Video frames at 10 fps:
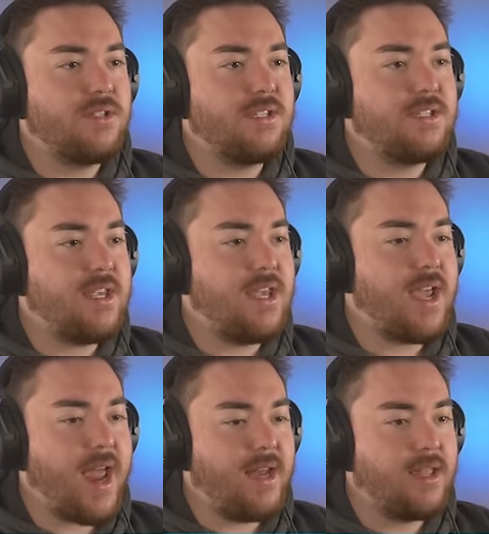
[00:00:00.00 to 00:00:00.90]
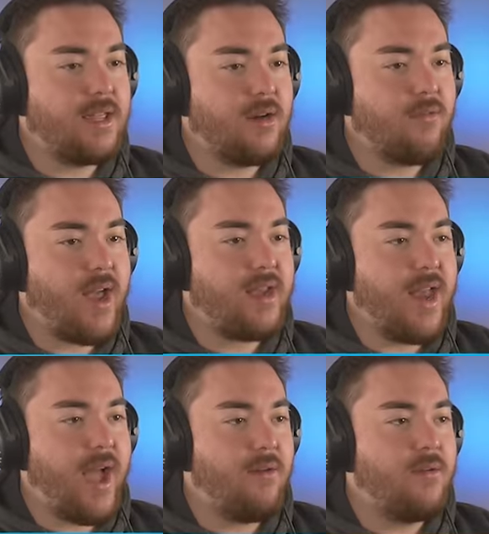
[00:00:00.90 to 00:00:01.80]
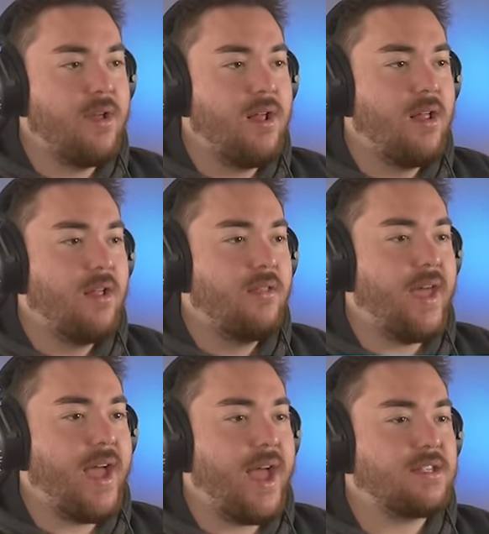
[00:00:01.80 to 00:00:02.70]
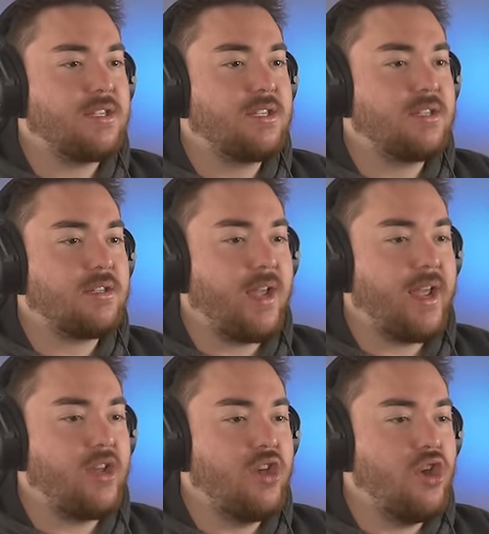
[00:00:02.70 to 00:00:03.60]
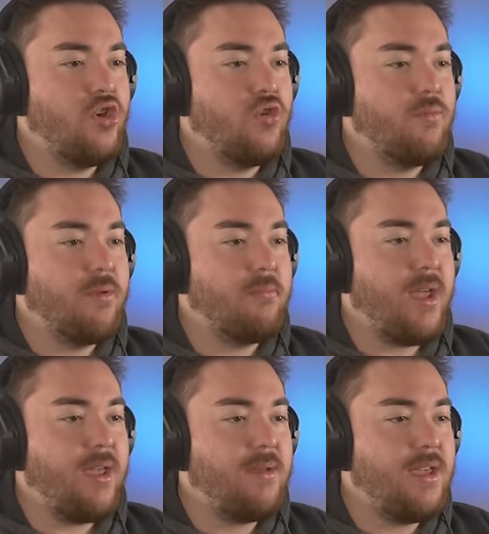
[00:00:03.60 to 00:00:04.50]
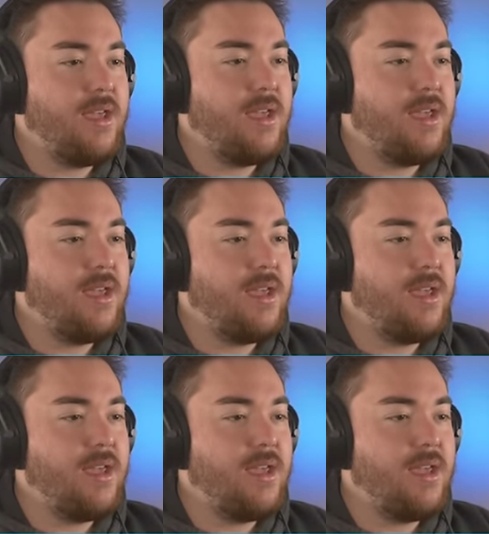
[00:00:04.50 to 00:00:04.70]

see anything right now that's like new, but maybe